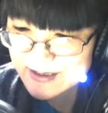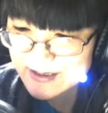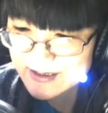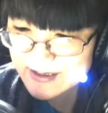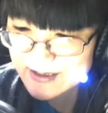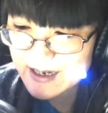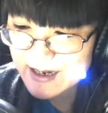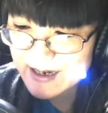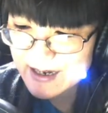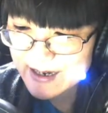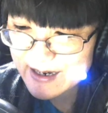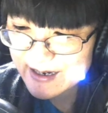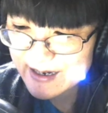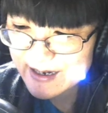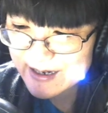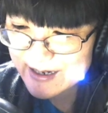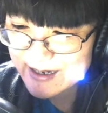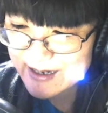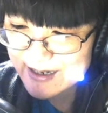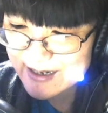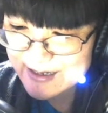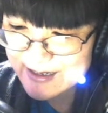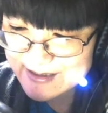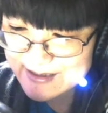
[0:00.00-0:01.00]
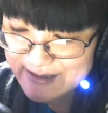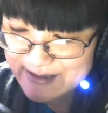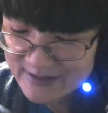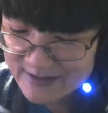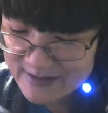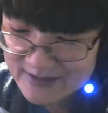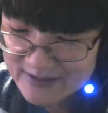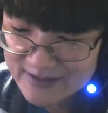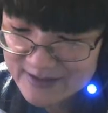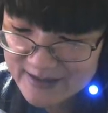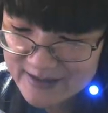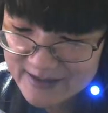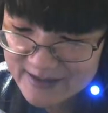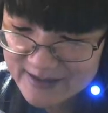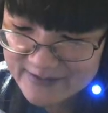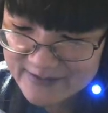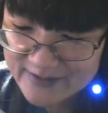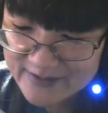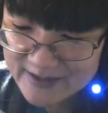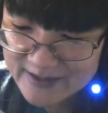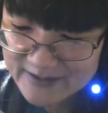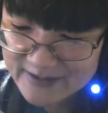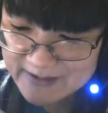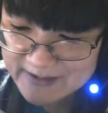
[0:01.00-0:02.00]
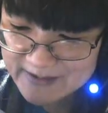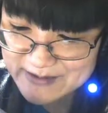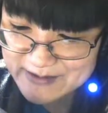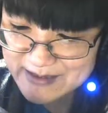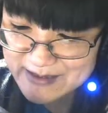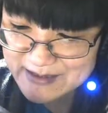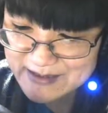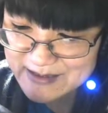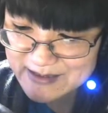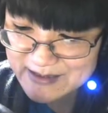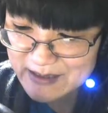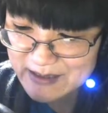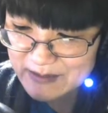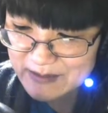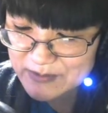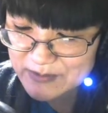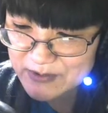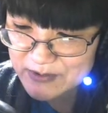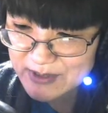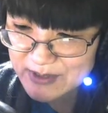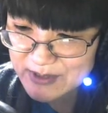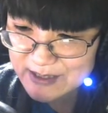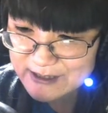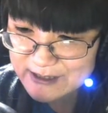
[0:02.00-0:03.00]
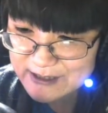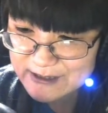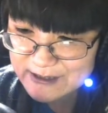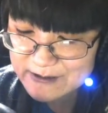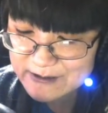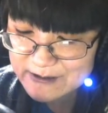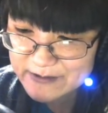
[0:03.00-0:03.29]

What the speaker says: right along the way, as far as like the mission